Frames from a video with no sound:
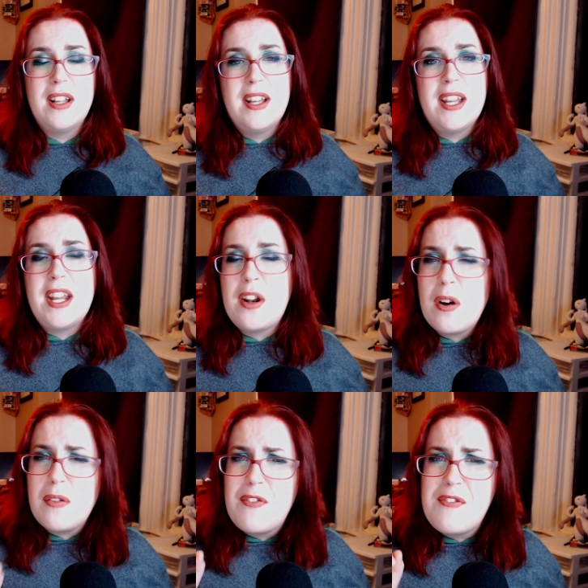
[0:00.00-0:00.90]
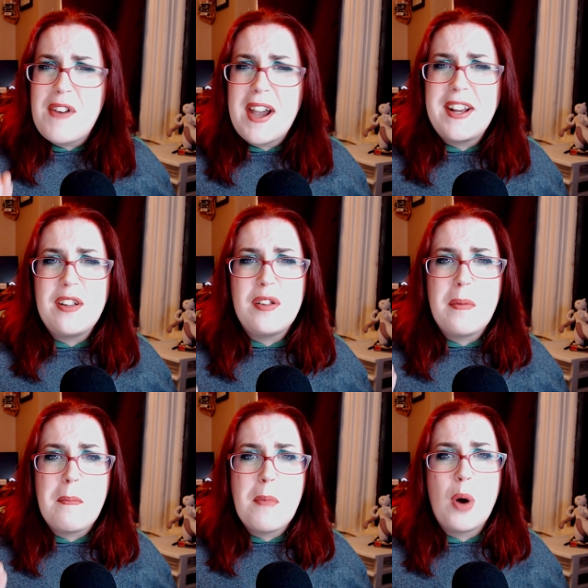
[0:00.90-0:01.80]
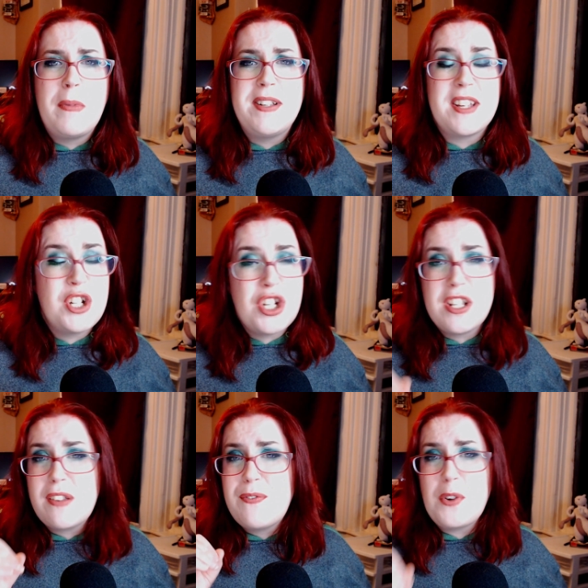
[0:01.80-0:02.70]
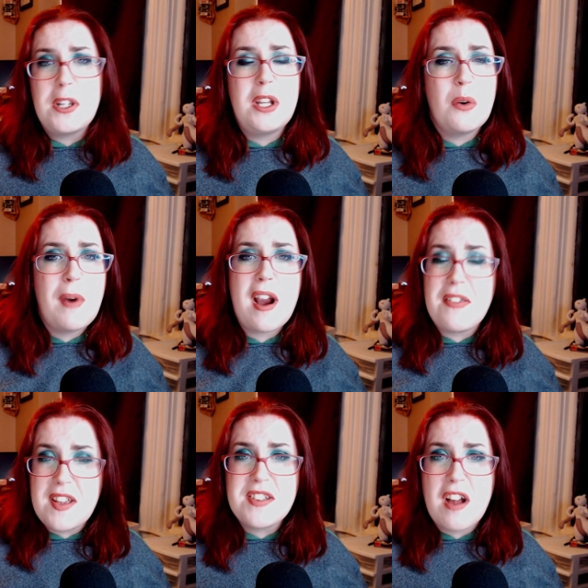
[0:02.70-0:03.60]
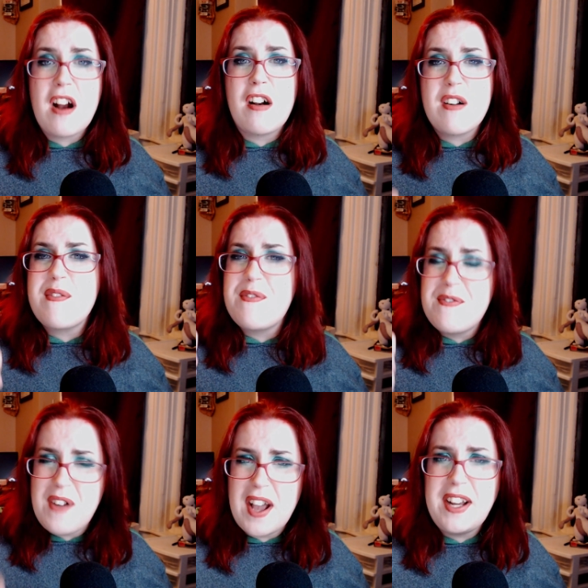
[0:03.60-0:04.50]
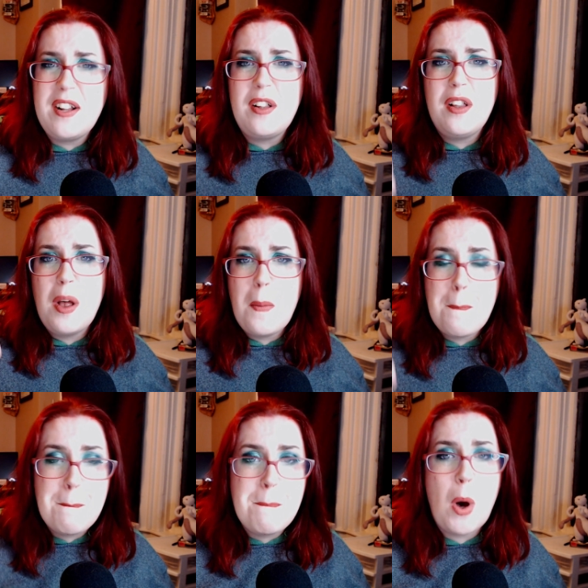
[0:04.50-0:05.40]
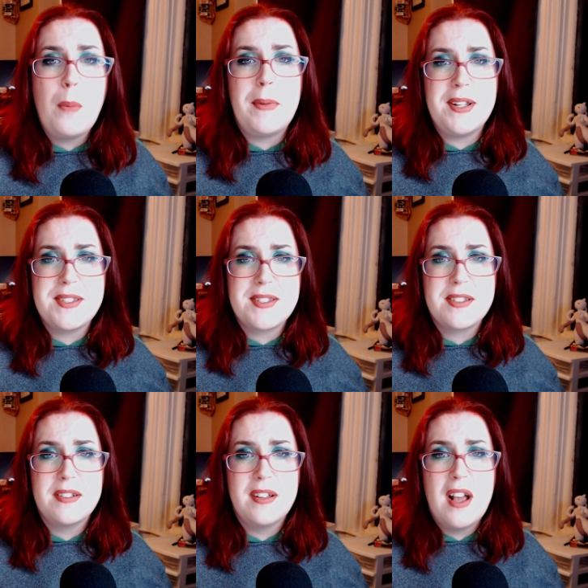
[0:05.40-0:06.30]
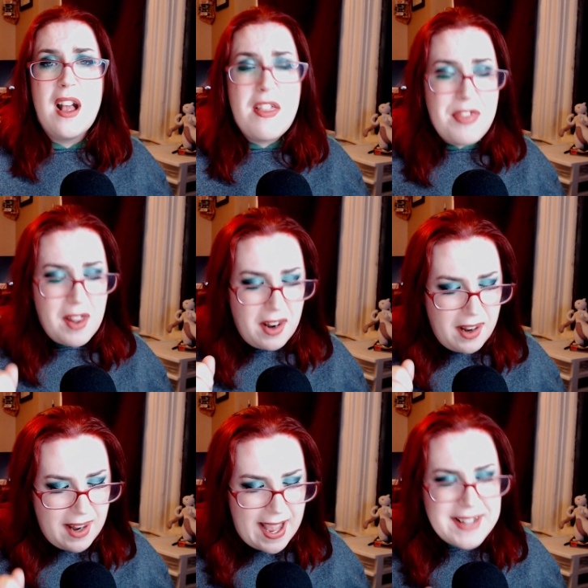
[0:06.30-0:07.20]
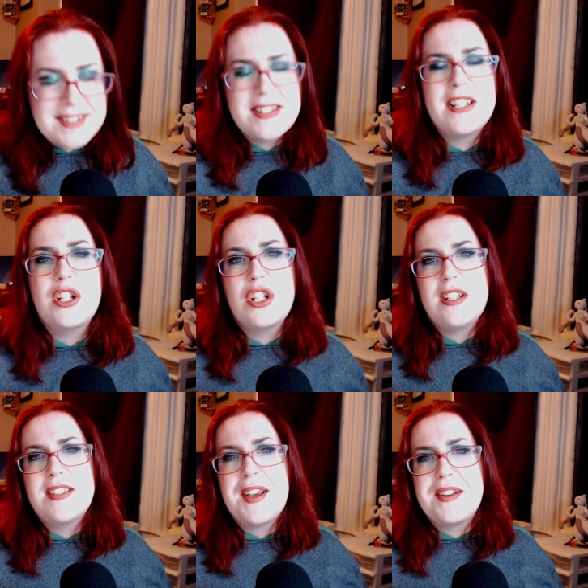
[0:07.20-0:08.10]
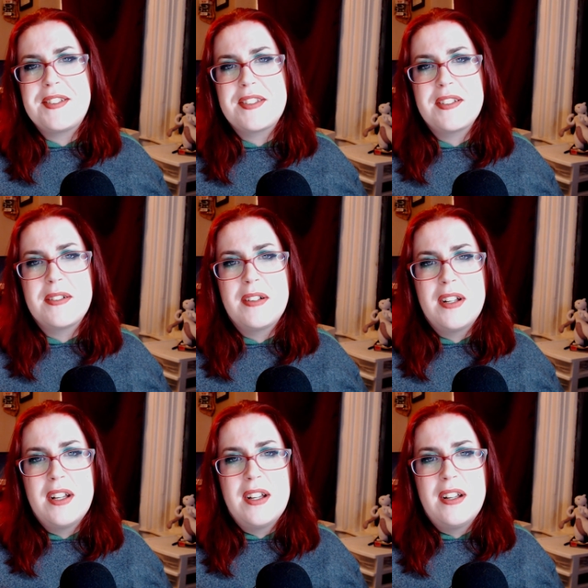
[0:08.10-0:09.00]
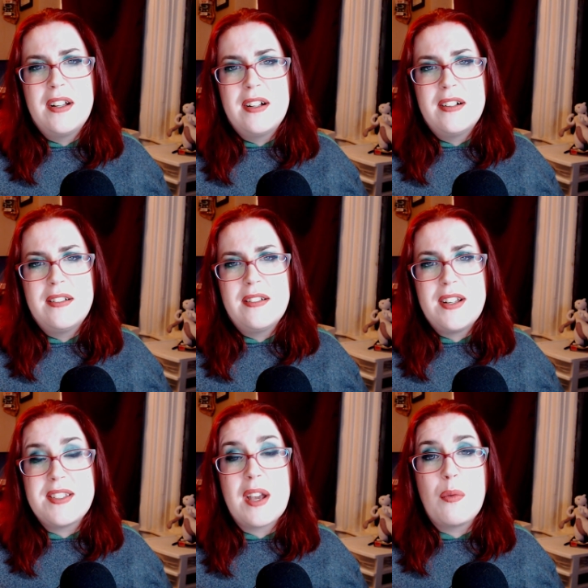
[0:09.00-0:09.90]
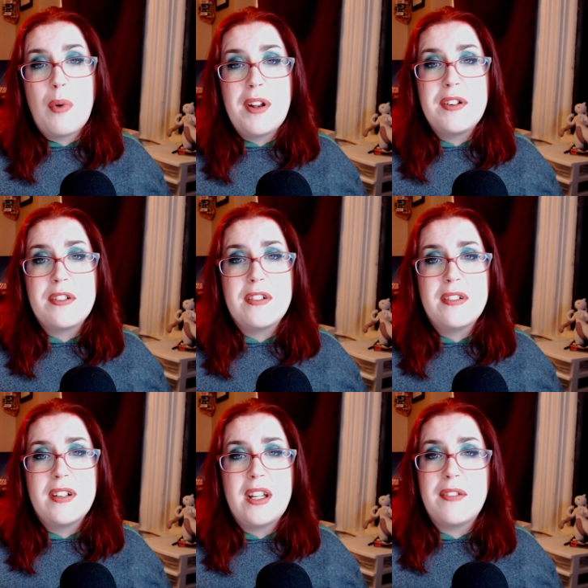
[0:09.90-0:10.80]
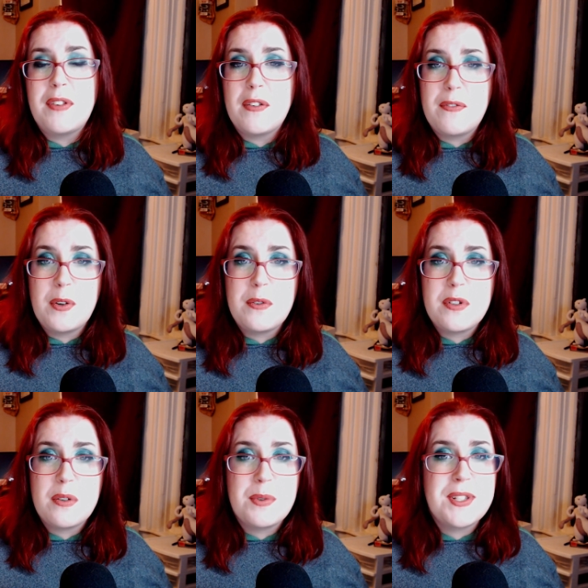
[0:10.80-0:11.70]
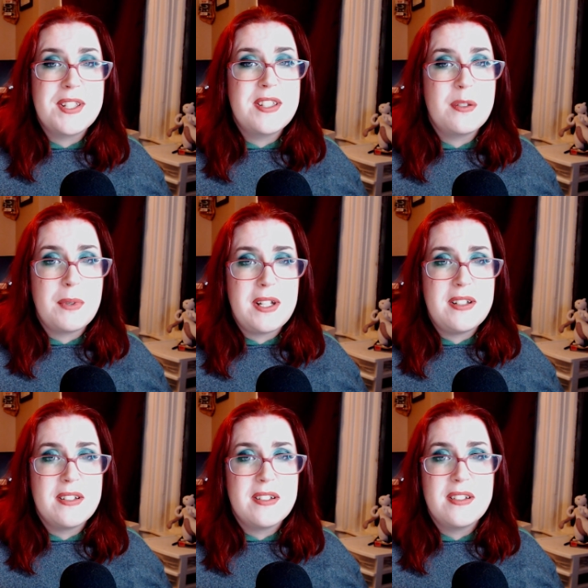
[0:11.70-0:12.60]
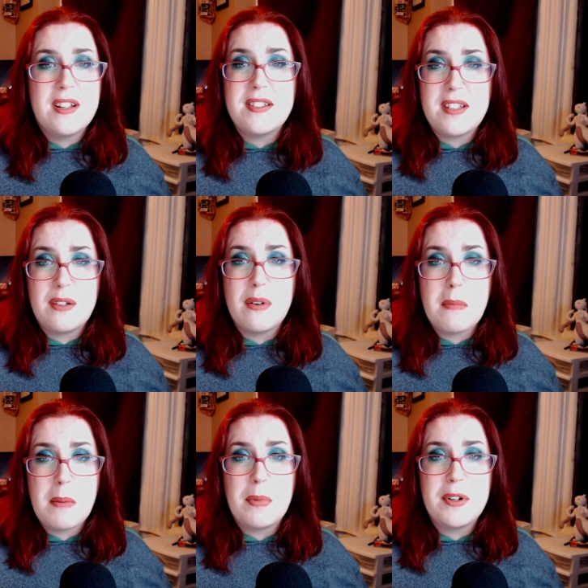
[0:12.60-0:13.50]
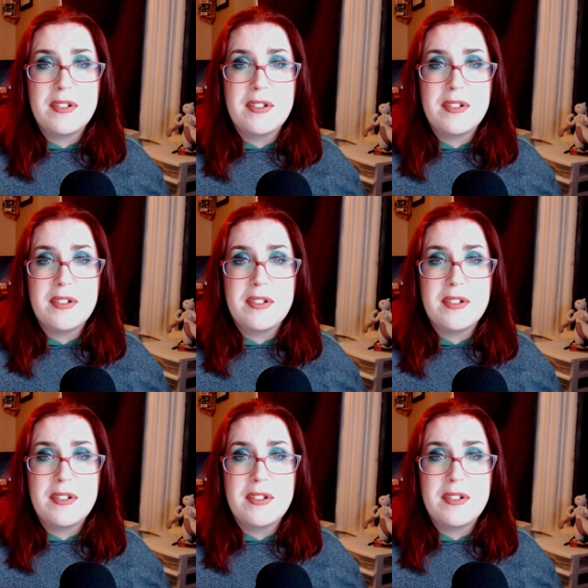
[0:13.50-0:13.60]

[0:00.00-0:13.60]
In her final moments, and she's fully aware these are her final moments, the last thing she says is, "I wonder if the fruit was as sweet as he remembered."